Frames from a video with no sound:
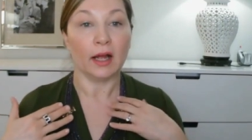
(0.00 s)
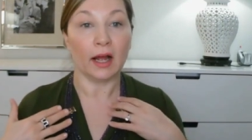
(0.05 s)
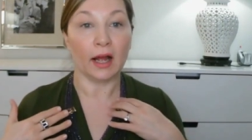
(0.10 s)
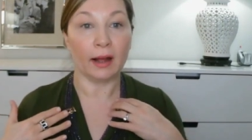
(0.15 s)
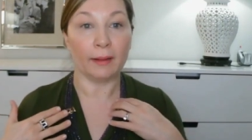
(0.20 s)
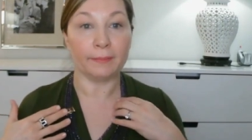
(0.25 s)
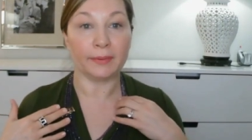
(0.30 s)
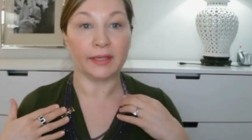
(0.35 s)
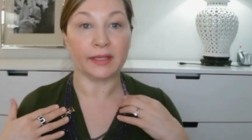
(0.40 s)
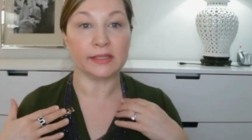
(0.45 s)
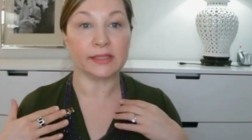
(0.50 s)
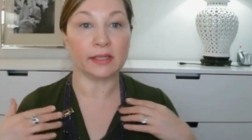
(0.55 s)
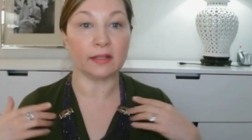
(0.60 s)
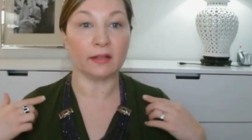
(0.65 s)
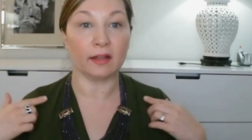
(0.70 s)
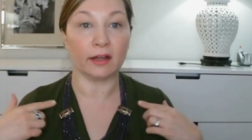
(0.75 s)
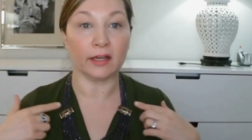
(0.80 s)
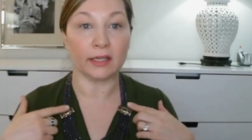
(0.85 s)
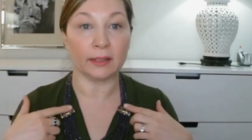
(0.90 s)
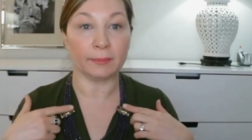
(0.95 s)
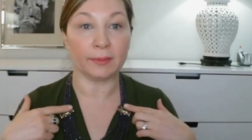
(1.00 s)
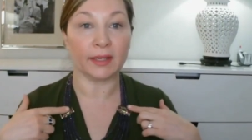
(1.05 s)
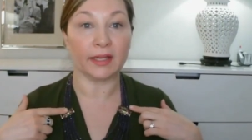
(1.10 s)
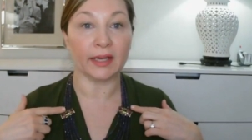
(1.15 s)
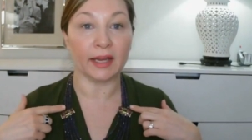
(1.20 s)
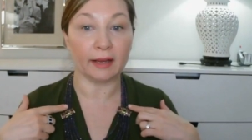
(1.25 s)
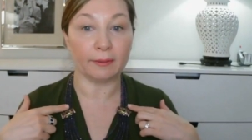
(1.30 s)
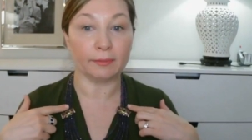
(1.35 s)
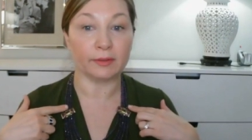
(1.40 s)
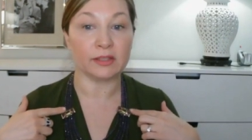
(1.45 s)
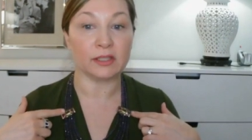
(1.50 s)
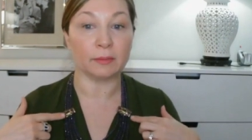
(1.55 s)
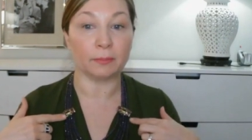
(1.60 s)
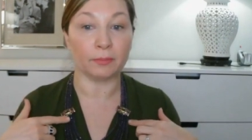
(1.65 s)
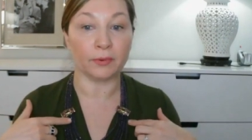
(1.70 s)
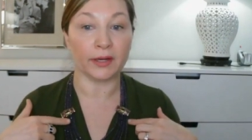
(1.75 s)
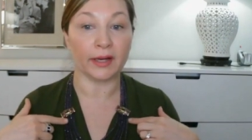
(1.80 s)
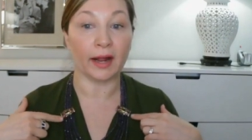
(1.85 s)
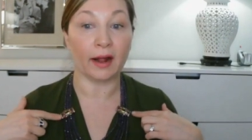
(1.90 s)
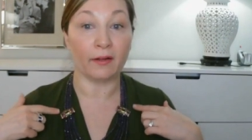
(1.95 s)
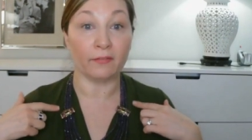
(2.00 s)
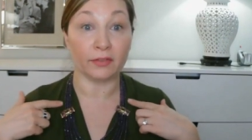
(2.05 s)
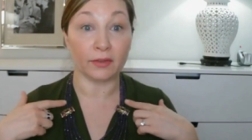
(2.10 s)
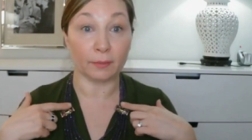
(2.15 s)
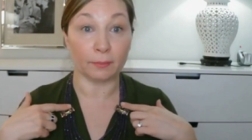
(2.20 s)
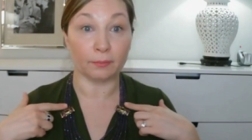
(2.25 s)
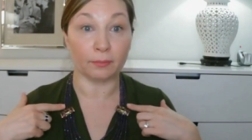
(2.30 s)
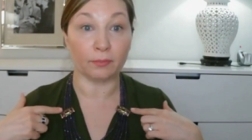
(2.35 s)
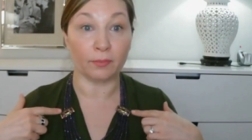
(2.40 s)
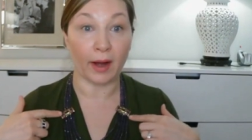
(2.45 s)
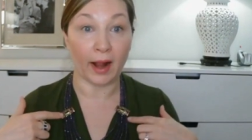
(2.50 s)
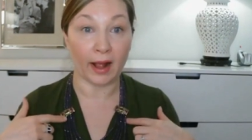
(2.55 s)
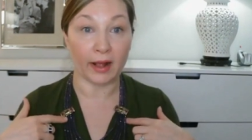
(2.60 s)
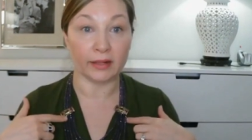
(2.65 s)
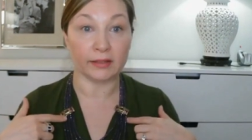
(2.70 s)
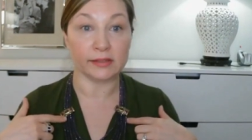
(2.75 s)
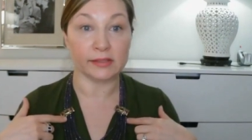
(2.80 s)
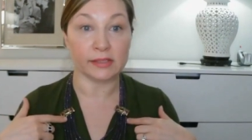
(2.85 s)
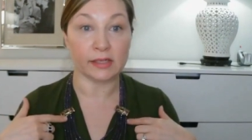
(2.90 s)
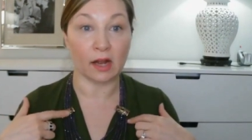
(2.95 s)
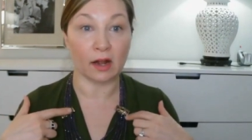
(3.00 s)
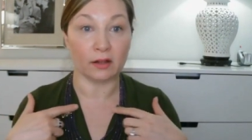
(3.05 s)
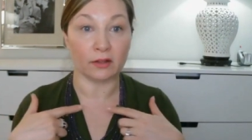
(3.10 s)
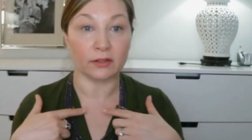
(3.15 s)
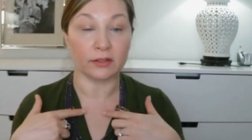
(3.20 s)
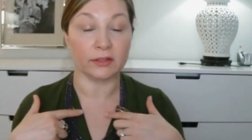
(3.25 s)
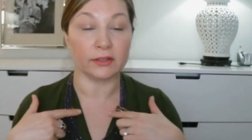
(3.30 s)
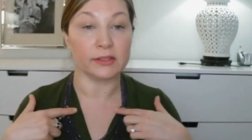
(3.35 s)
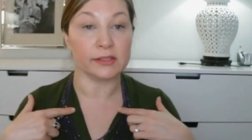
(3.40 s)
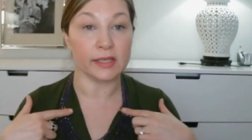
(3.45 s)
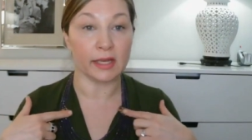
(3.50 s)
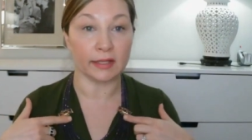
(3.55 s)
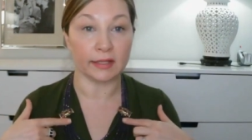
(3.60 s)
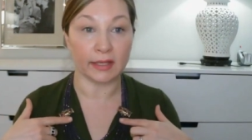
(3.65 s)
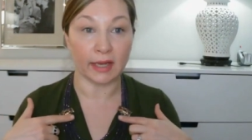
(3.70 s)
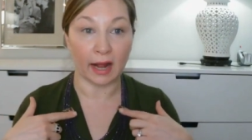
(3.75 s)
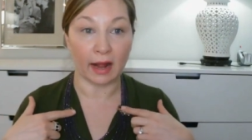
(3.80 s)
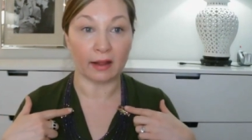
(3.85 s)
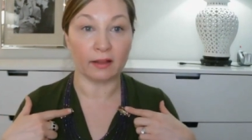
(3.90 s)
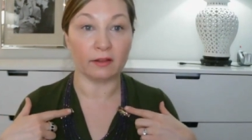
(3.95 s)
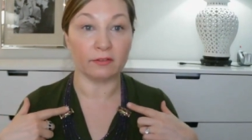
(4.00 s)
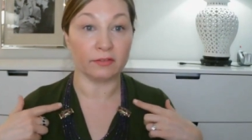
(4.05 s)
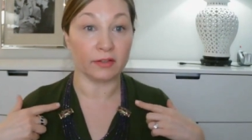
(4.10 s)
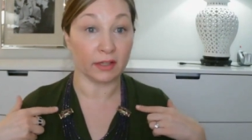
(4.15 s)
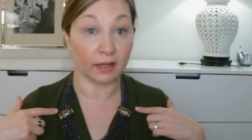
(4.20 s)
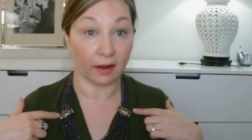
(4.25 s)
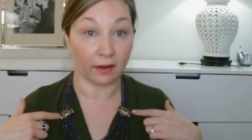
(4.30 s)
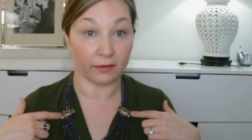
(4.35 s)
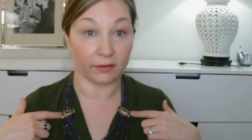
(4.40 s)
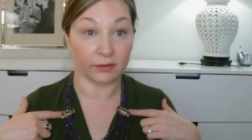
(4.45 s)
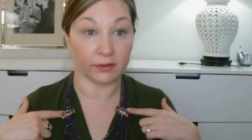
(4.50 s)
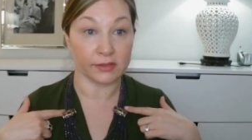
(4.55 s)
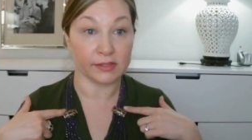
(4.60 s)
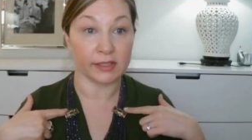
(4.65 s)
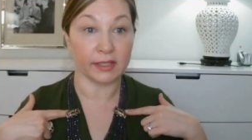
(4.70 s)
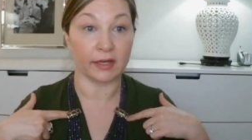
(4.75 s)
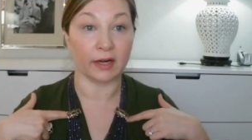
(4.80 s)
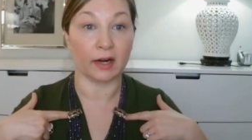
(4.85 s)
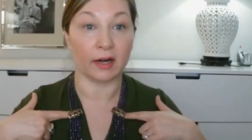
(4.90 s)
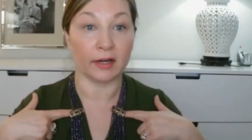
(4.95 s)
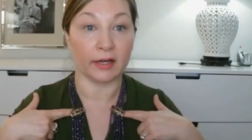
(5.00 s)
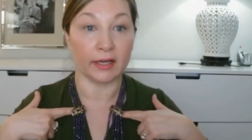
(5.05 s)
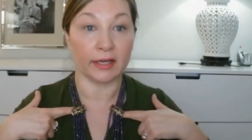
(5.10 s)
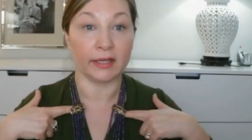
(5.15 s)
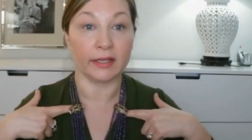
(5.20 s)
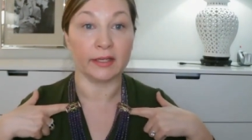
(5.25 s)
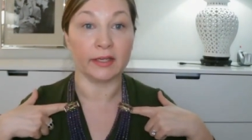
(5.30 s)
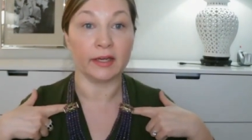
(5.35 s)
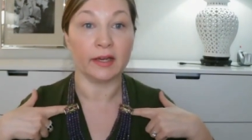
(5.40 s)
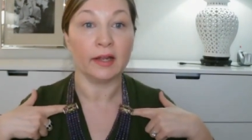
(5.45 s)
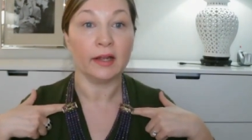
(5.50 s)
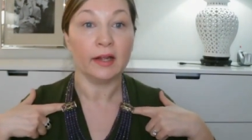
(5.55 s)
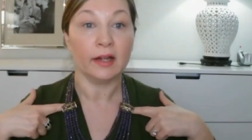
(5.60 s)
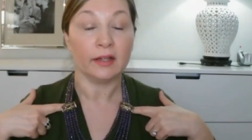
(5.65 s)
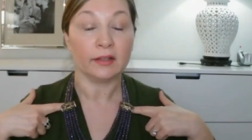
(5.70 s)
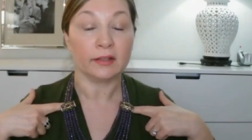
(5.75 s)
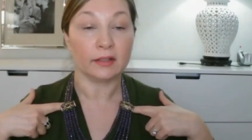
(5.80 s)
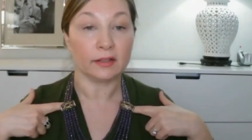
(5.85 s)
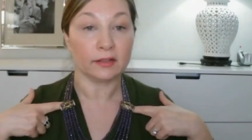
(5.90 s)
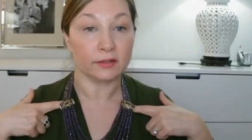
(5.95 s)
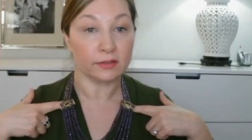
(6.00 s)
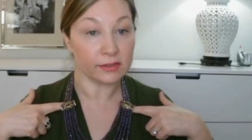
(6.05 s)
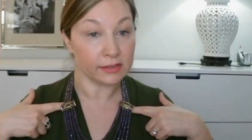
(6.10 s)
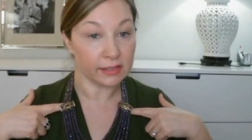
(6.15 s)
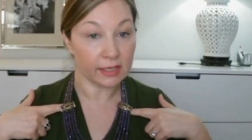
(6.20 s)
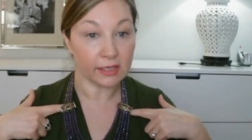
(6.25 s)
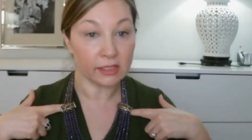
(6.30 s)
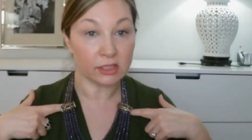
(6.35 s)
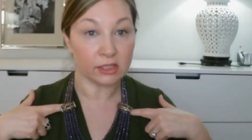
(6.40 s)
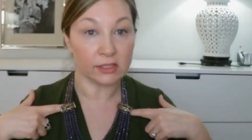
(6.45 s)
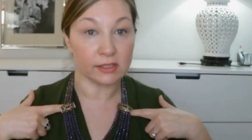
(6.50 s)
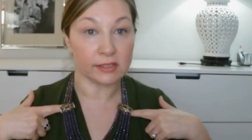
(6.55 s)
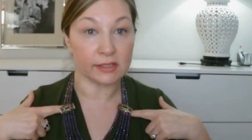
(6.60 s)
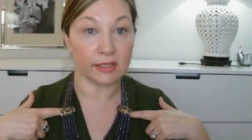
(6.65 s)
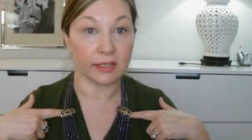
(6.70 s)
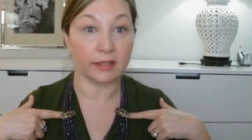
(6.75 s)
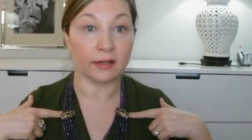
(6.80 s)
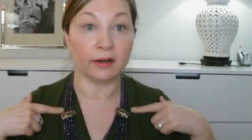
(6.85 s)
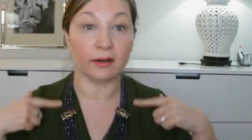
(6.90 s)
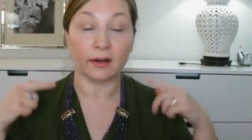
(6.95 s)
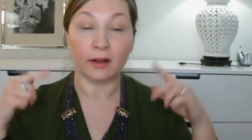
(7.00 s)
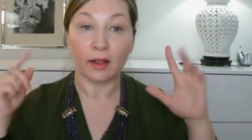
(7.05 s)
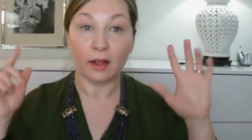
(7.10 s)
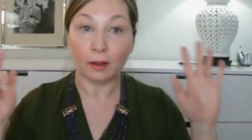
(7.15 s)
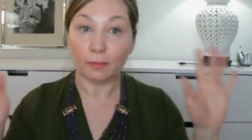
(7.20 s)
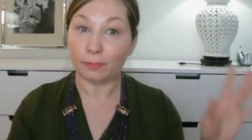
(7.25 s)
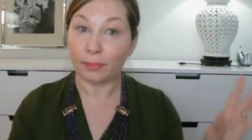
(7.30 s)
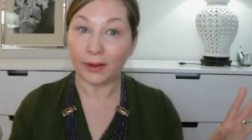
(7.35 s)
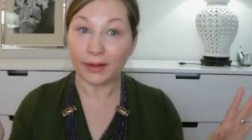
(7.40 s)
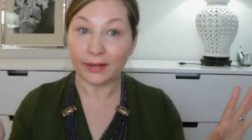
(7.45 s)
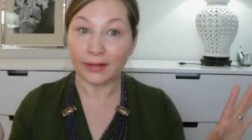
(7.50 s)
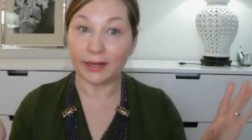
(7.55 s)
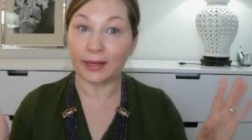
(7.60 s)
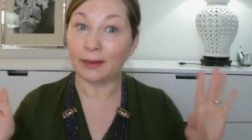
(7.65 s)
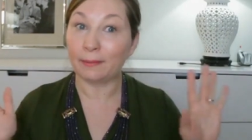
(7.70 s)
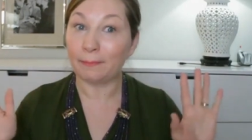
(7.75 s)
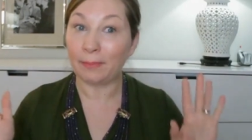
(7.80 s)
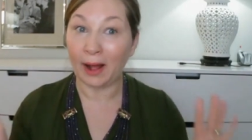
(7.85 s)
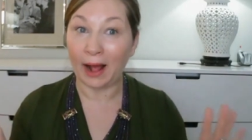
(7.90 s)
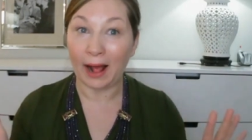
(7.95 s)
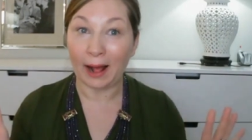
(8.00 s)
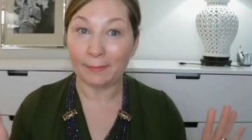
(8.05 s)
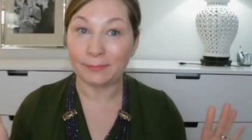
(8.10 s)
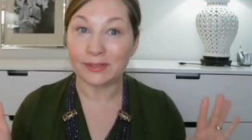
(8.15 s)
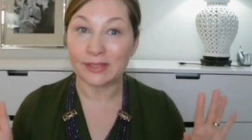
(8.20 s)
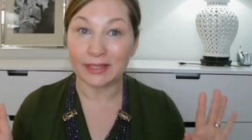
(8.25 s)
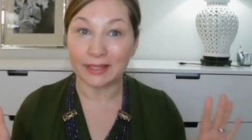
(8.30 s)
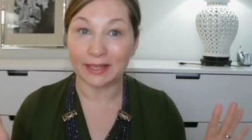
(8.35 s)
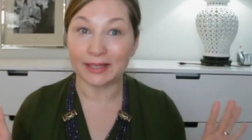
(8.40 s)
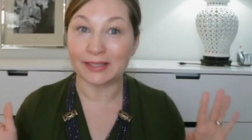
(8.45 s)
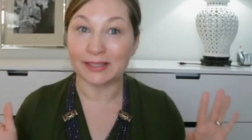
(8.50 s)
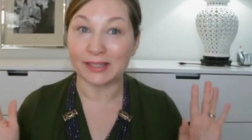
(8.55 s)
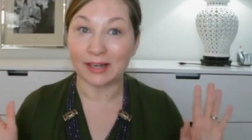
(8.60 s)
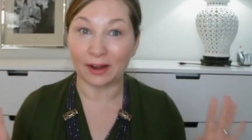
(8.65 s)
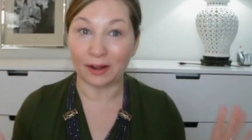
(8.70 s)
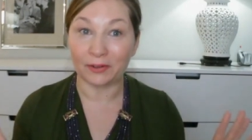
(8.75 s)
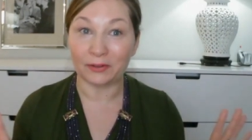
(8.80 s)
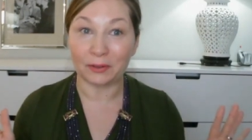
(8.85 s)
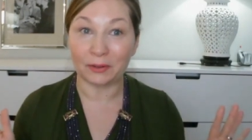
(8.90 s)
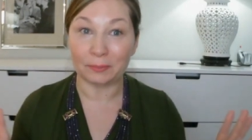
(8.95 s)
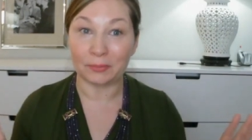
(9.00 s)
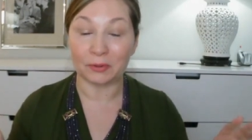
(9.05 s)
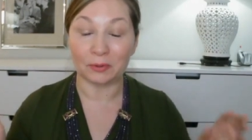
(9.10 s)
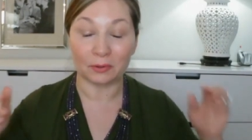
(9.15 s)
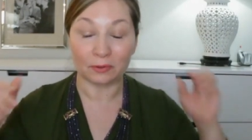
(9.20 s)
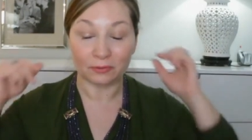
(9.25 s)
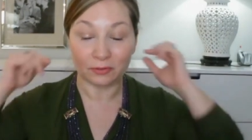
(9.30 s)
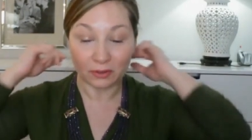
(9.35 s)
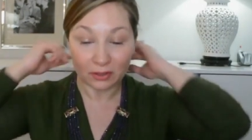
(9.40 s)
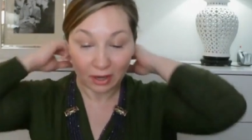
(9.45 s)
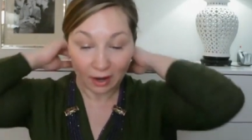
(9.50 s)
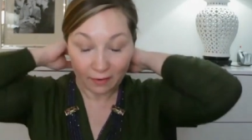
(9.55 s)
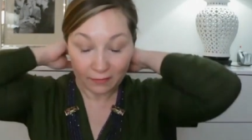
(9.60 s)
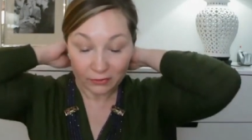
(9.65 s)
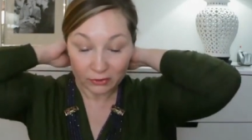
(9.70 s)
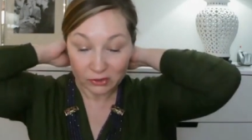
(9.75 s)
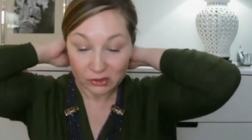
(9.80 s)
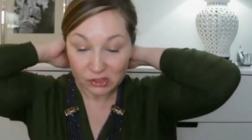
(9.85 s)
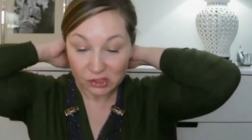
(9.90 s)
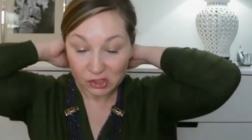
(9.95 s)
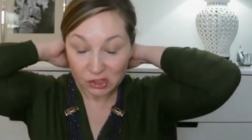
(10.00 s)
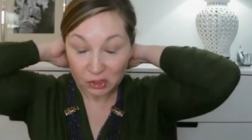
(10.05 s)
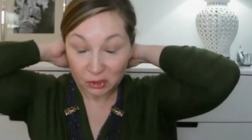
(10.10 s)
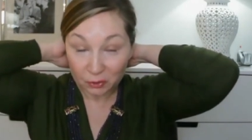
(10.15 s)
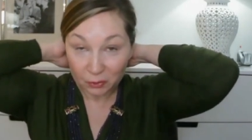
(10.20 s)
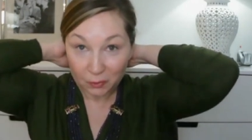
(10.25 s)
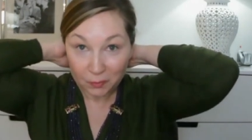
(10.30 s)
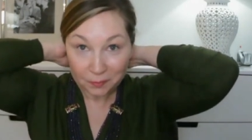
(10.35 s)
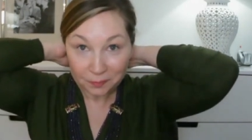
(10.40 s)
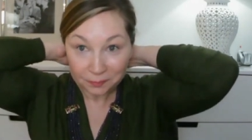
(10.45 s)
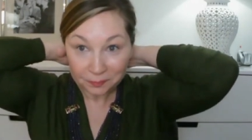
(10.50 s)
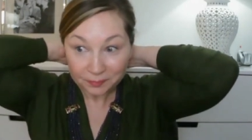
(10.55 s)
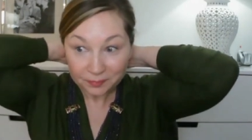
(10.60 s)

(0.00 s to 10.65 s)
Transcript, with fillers: uh, because I like being able to bring out the bronze colors and the olivey colors that are in the little stations here, but it pops against other beautiful colors too.